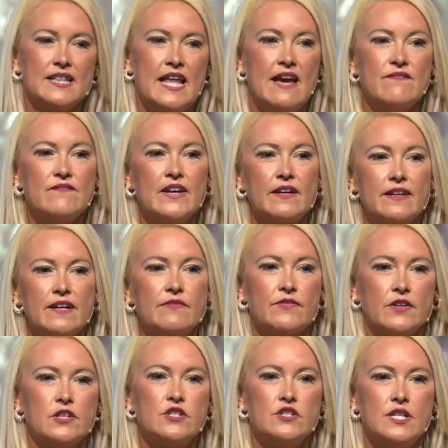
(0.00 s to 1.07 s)
in that very
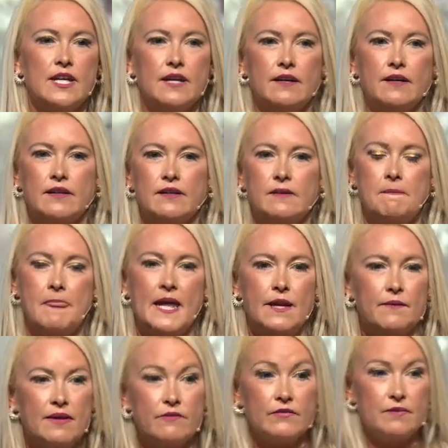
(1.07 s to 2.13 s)
first year, I
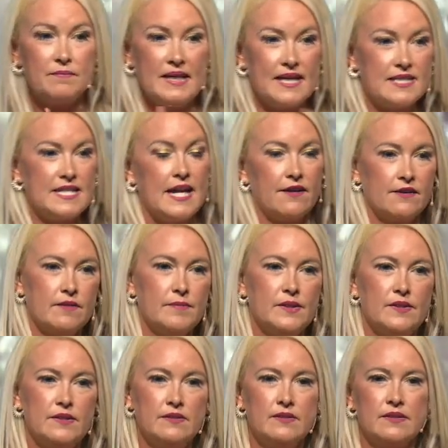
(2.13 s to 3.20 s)
went from being
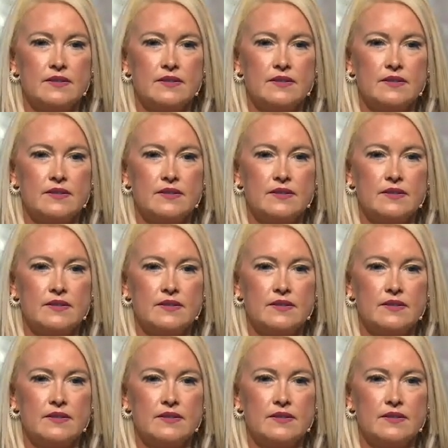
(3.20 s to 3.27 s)
terrible